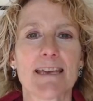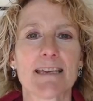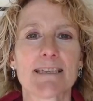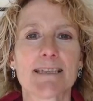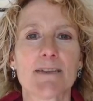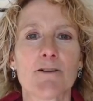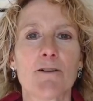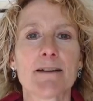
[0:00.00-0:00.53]

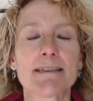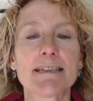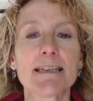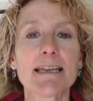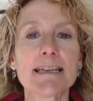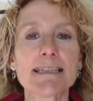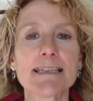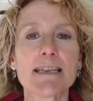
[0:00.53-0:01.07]
So
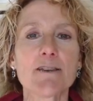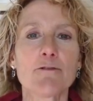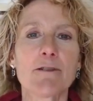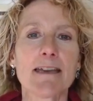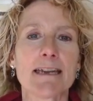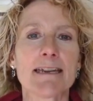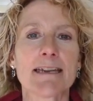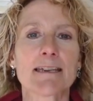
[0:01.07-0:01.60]
until I see you
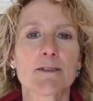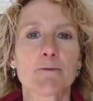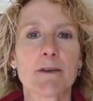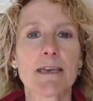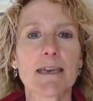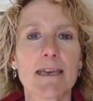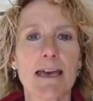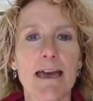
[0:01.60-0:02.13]
again next
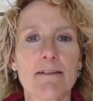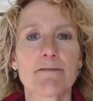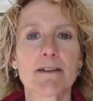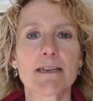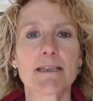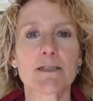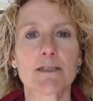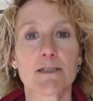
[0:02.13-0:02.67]
week,
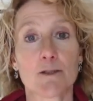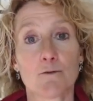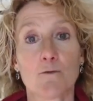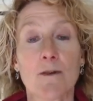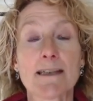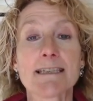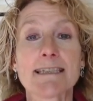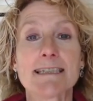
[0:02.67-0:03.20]
every
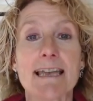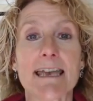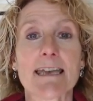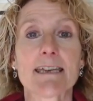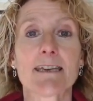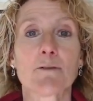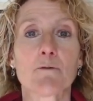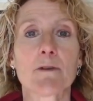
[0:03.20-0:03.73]

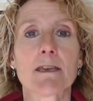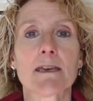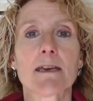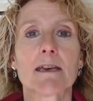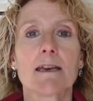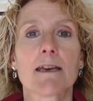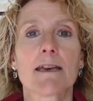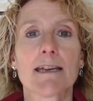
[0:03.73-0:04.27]
Wednesday, we
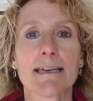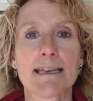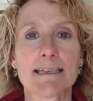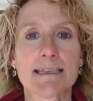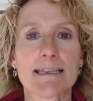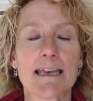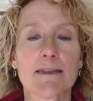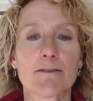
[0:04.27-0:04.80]
connect
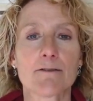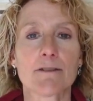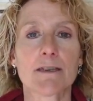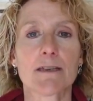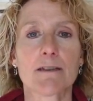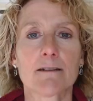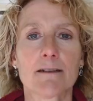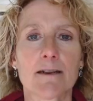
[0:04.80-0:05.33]
together
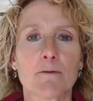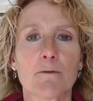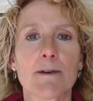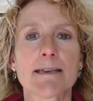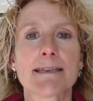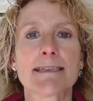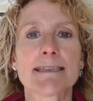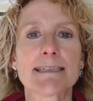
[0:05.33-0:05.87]
here at
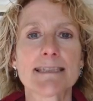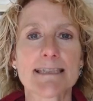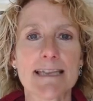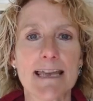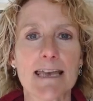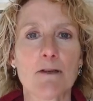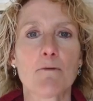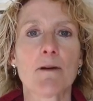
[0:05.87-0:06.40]

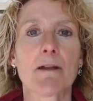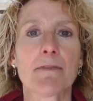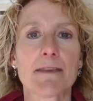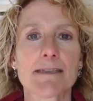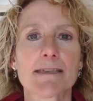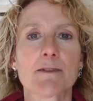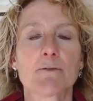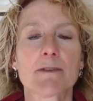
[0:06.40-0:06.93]
Wednesday
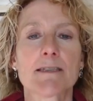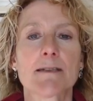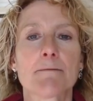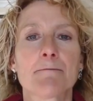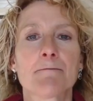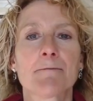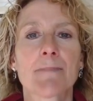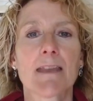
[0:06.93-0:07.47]
Wellness and
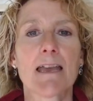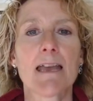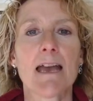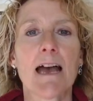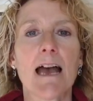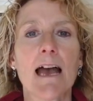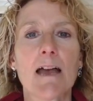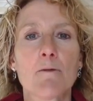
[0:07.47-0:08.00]
Wisdom.
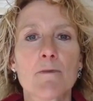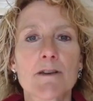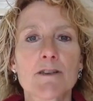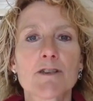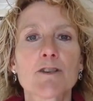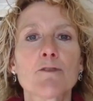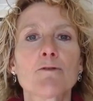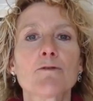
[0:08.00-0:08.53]
I
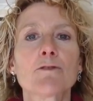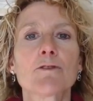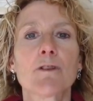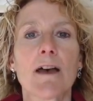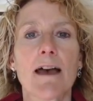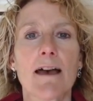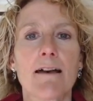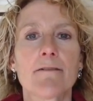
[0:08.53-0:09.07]
wish you to
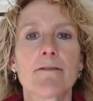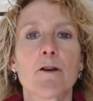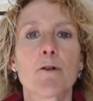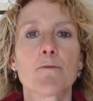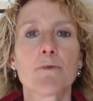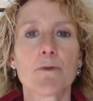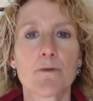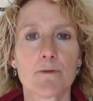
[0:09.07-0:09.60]
have a
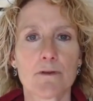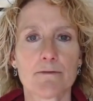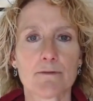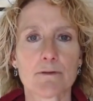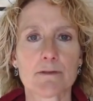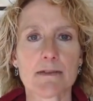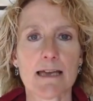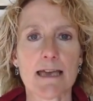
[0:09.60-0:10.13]

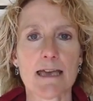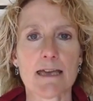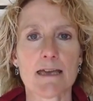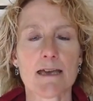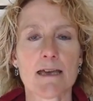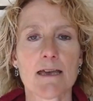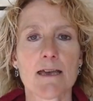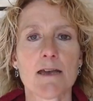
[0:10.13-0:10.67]
beautiful day.
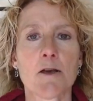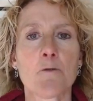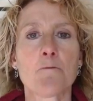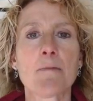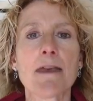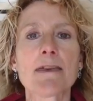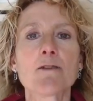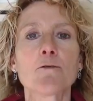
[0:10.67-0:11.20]

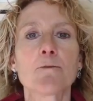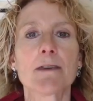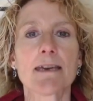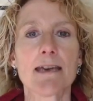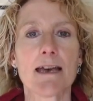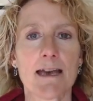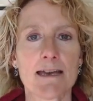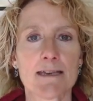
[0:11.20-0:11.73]
May you be
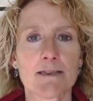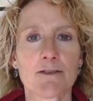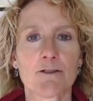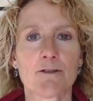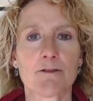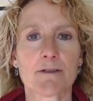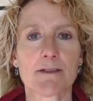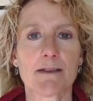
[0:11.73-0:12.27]
kind
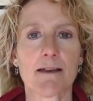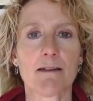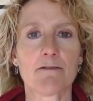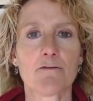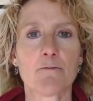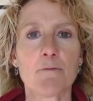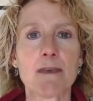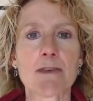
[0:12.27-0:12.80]
to yourself.
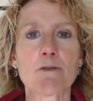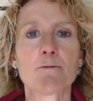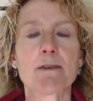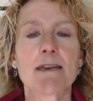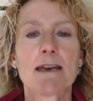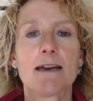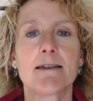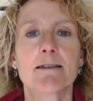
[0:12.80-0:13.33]
May you be
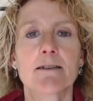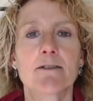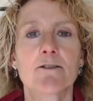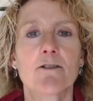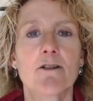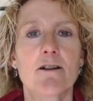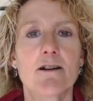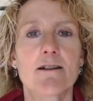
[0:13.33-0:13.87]
kind to
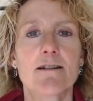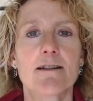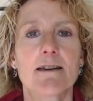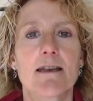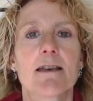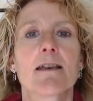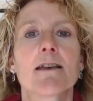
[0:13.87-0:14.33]
your heart.